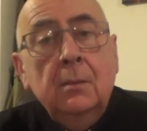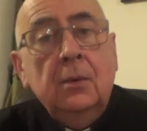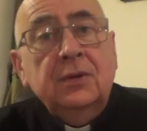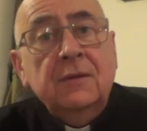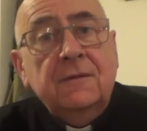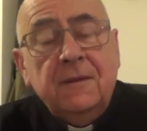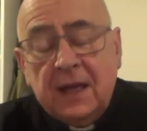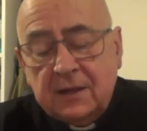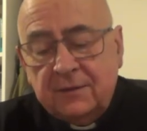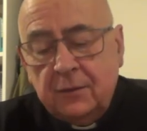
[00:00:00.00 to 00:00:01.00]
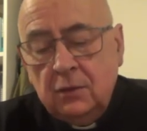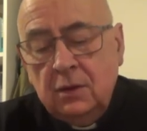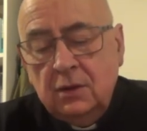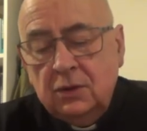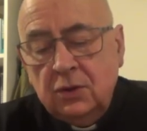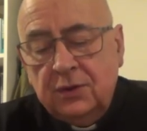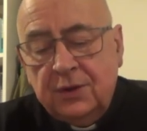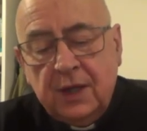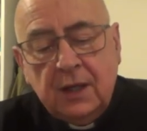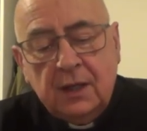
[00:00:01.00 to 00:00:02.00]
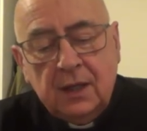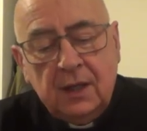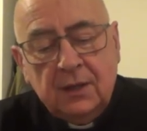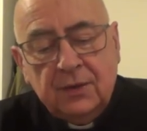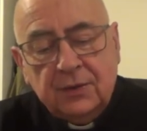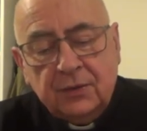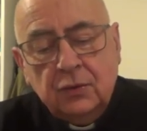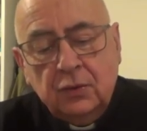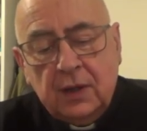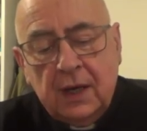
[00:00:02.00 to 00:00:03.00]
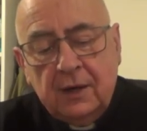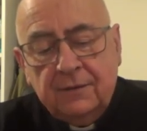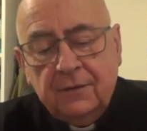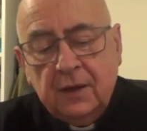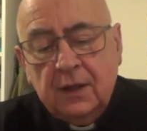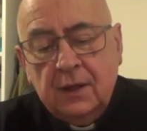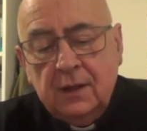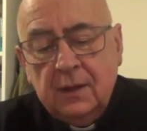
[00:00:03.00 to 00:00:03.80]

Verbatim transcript: but the faithful should think it through carefully.